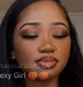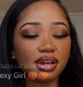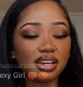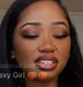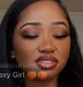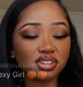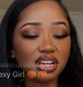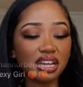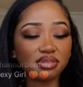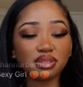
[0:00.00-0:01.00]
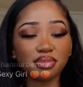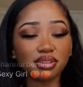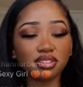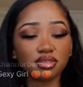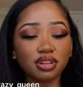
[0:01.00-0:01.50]
Because oh, my castor oil had
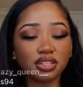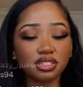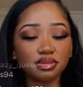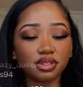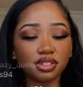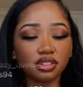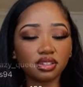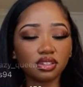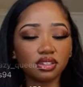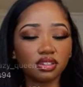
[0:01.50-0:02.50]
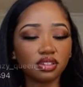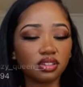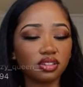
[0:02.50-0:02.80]
smelled so nasty one day.